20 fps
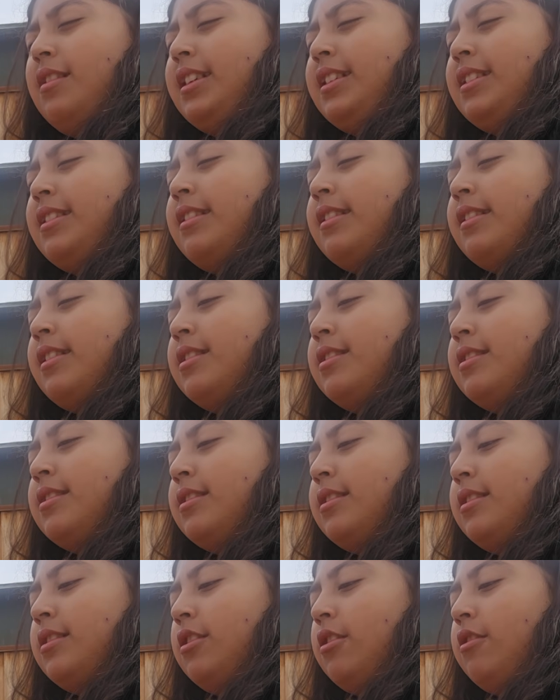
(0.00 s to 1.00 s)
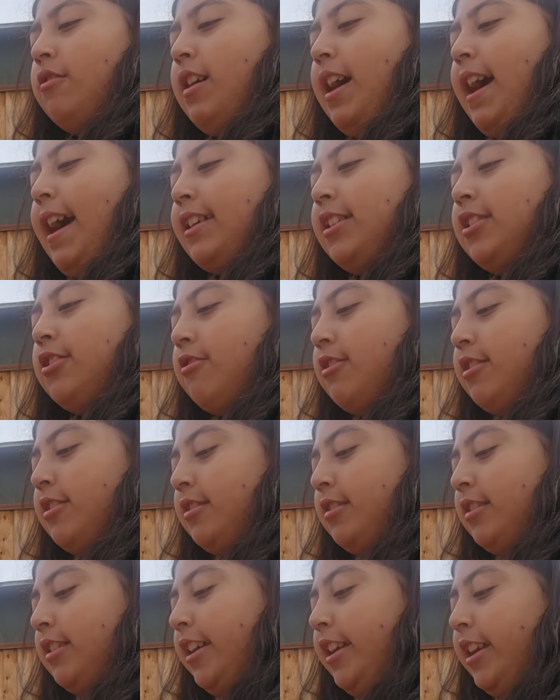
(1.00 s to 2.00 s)
like this, you know,
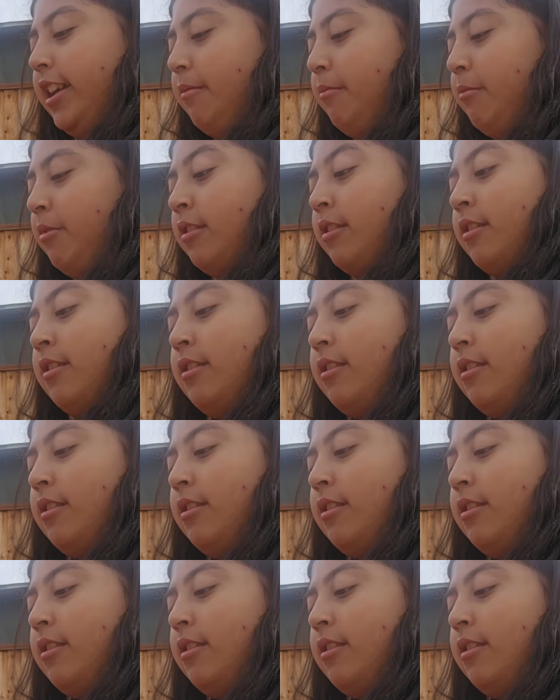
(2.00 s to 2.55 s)
accurate to the game.